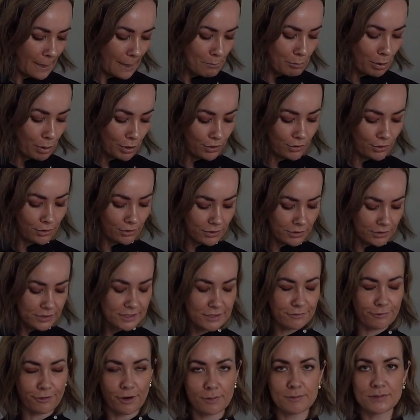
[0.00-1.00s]
pulled
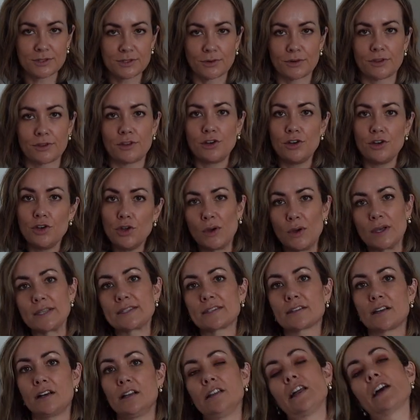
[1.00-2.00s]
from sort of the
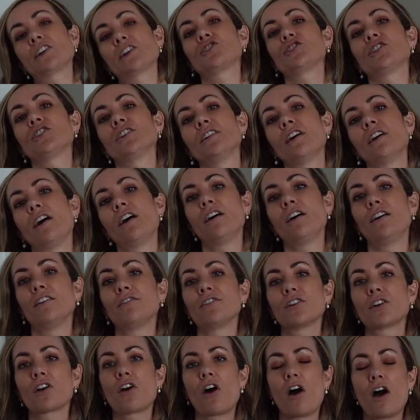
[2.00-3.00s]
newest collection
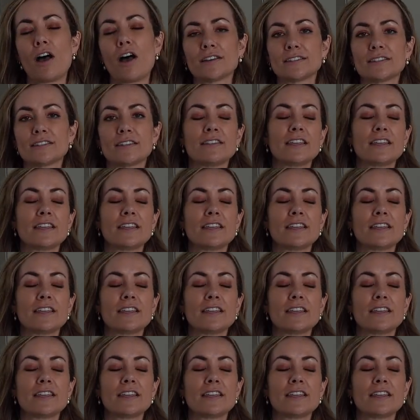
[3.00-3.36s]
of COS.